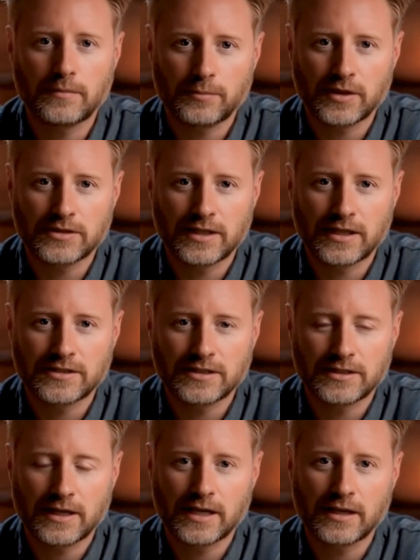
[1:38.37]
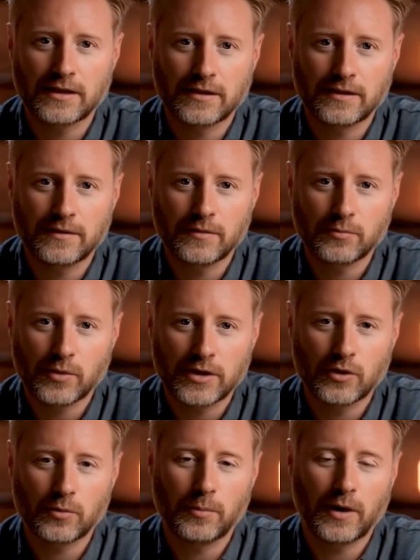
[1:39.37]
Because here's the thing, when
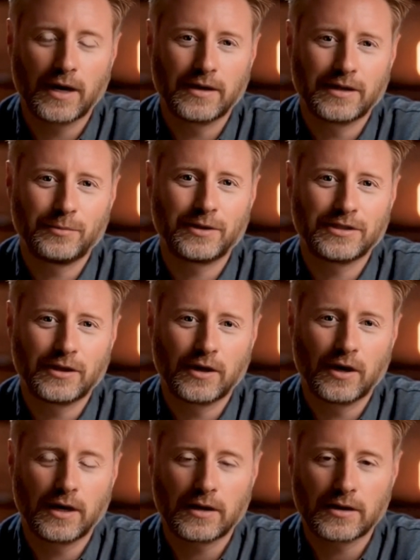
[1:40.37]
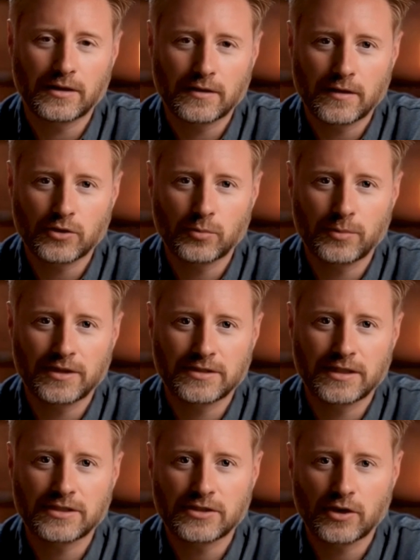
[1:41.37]
your brand is misaligned, your
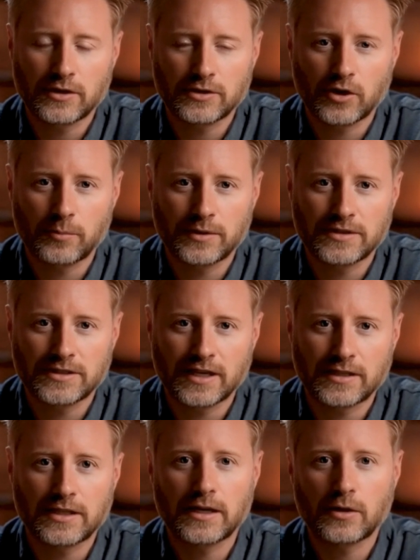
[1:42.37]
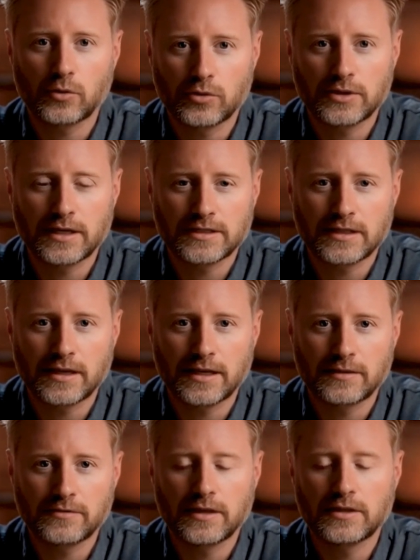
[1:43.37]
business starts compensating in all these
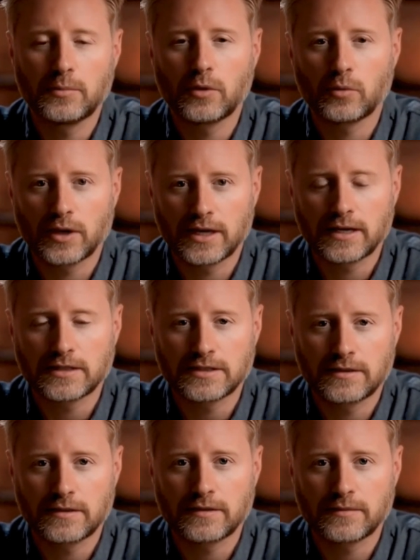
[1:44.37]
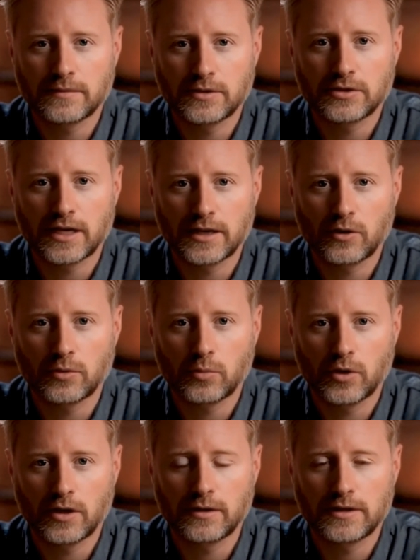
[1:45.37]
invisible ways. You take on
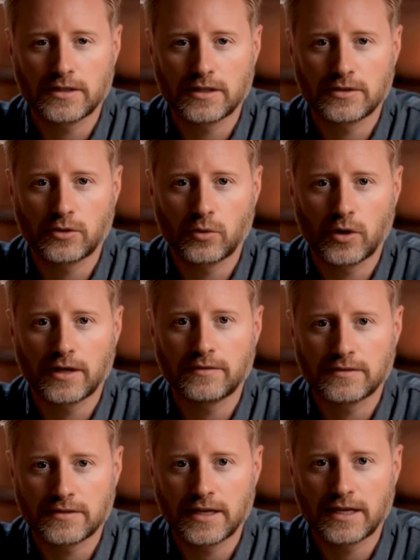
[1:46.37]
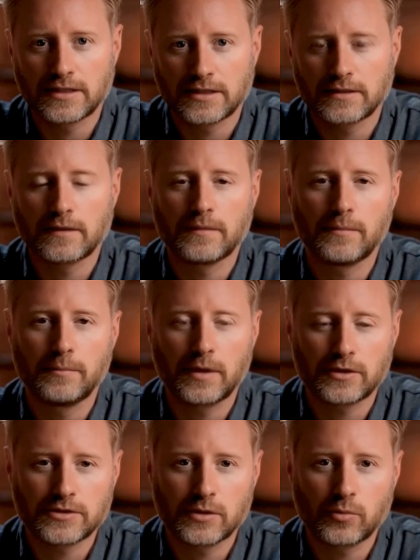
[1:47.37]
work that doesn't quite fit
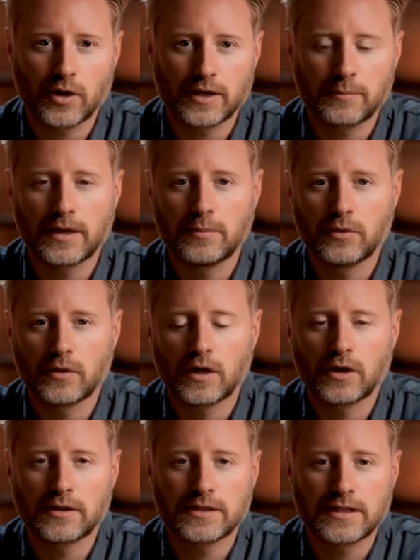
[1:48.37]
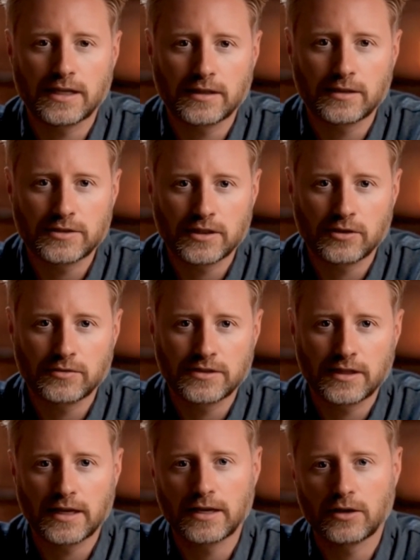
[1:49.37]
because the right people aren't seeing
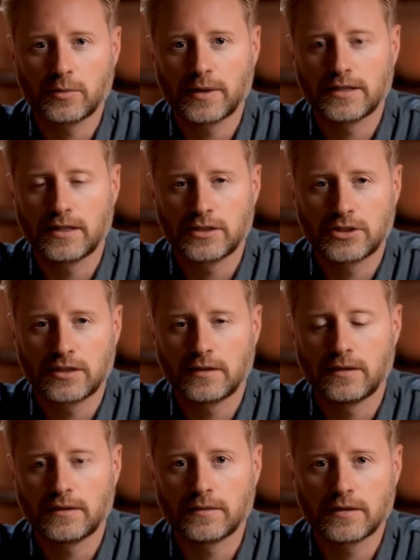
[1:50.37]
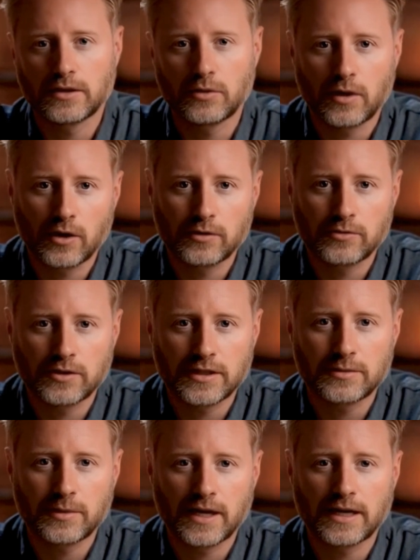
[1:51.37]
themselves in your message. You
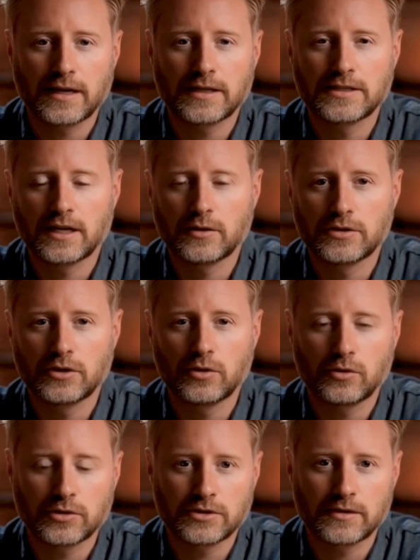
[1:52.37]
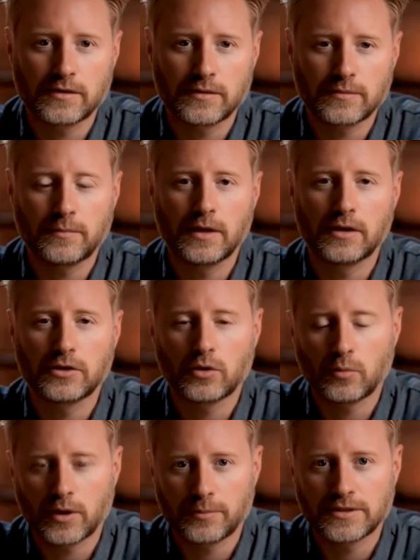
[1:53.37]
over-explain in sales calls because
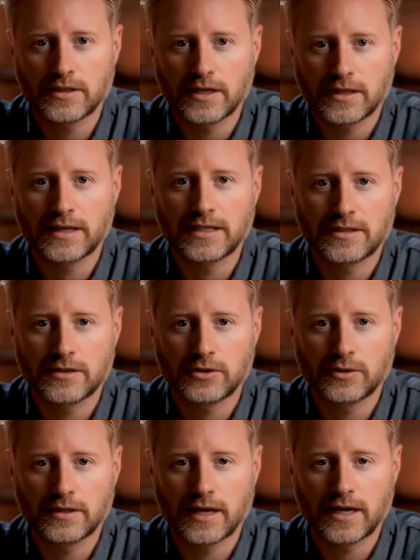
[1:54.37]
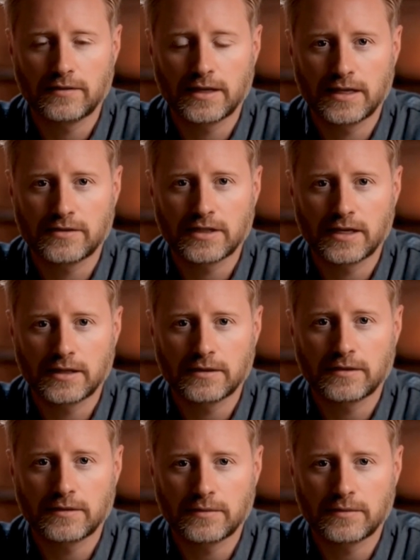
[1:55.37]
your website isn't doing the heavy lifting.